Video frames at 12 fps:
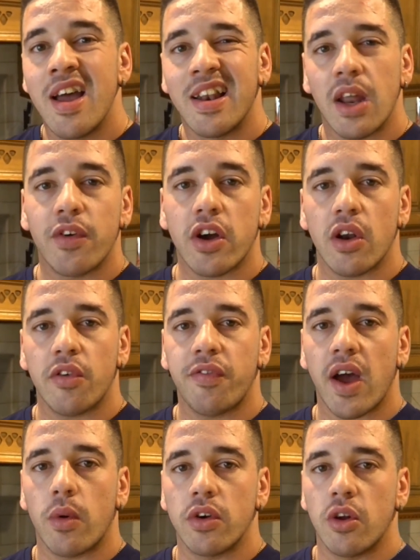never gonna
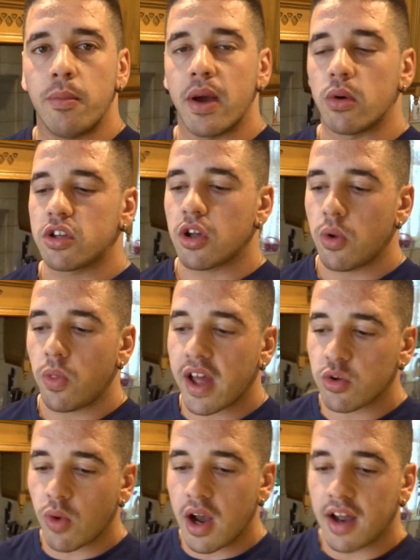fail on your meal. So
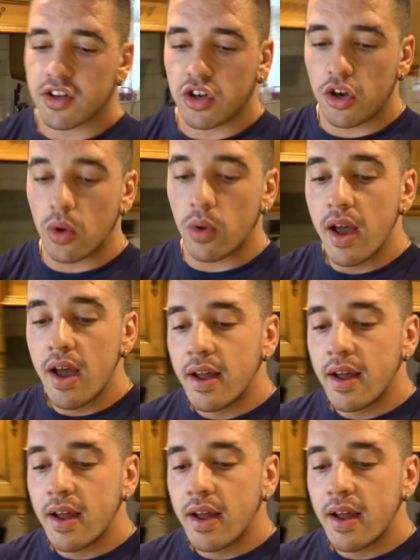that's what I like to do.